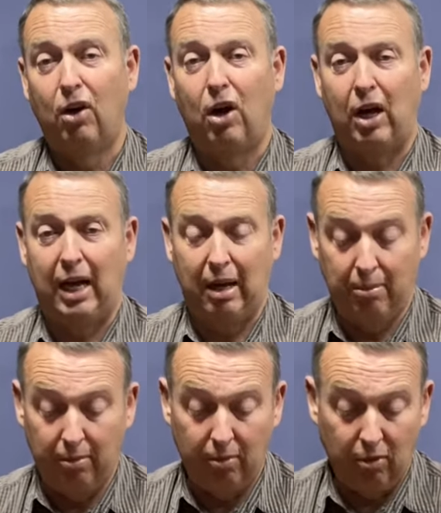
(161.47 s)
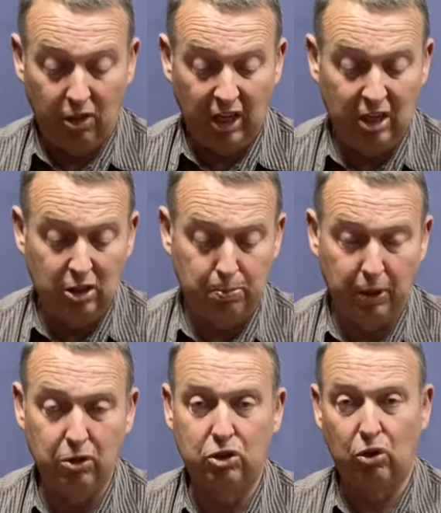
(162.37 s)
Um, these
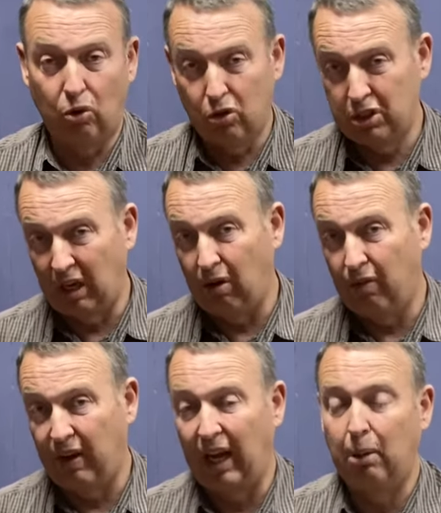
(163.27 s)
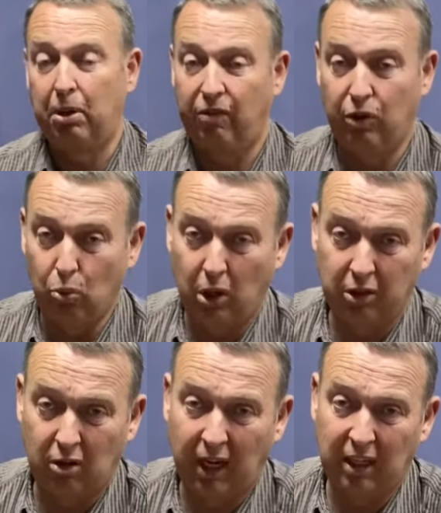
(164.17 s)
boots are also available if you
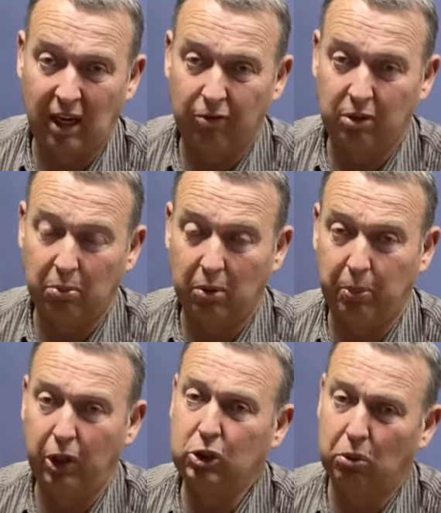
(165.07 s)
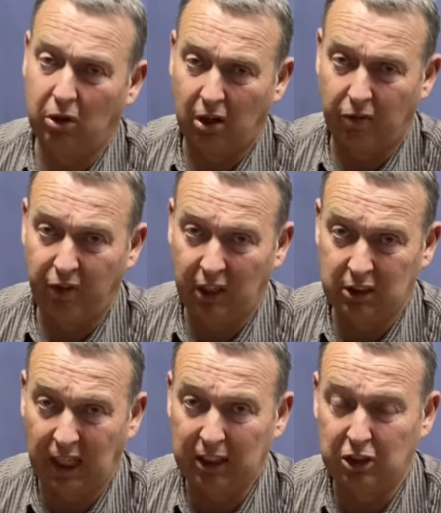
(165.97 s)
want great comfortable boots. We've got a
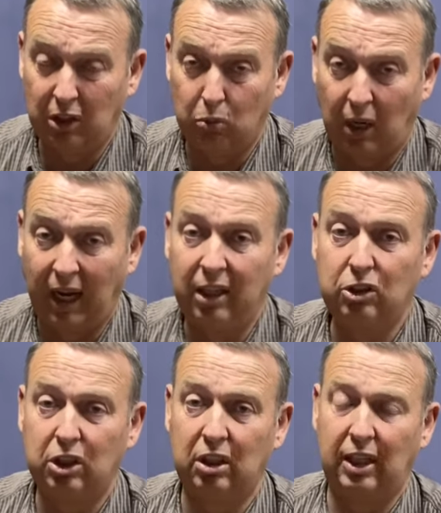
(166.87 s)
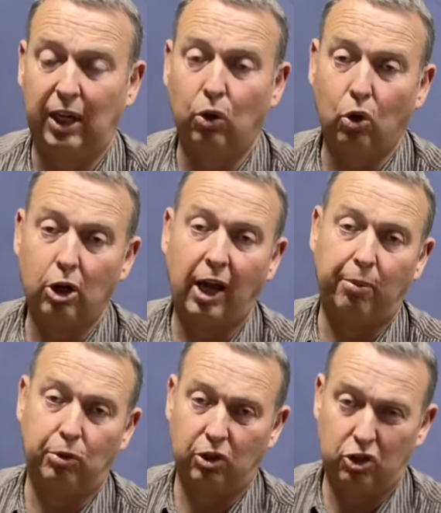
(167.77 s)
fantastic range and they all
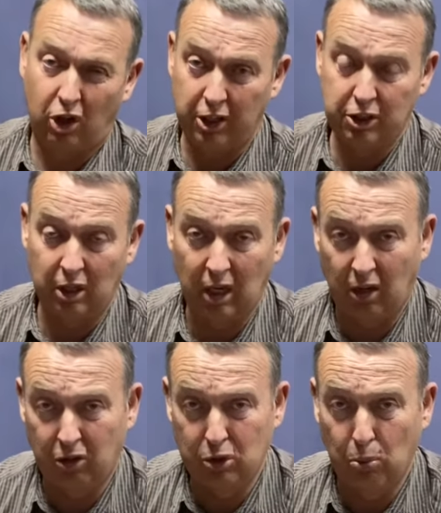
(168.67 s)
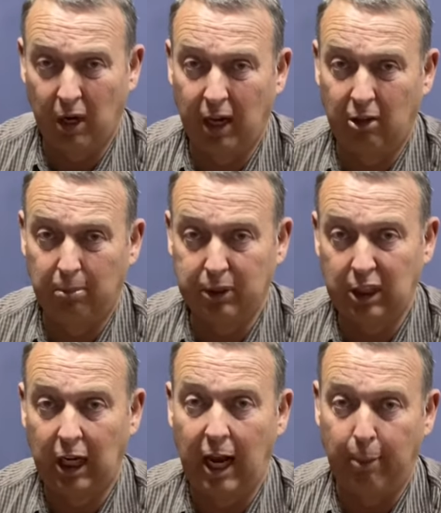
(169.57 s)
come with Tyson Golders
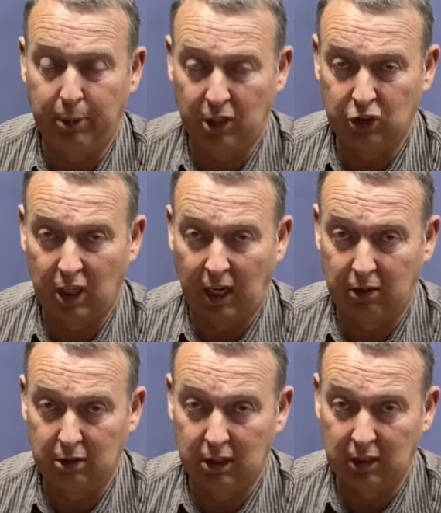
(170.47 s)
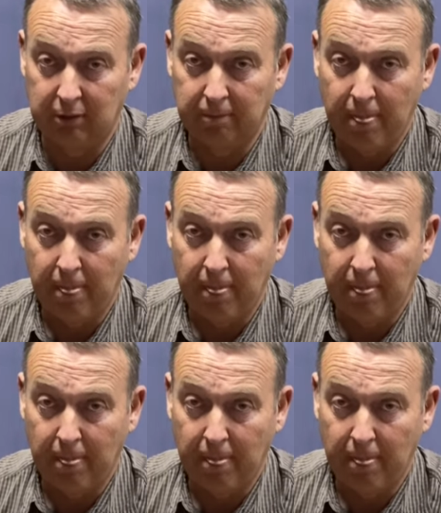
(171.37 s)
100% happiness guarantee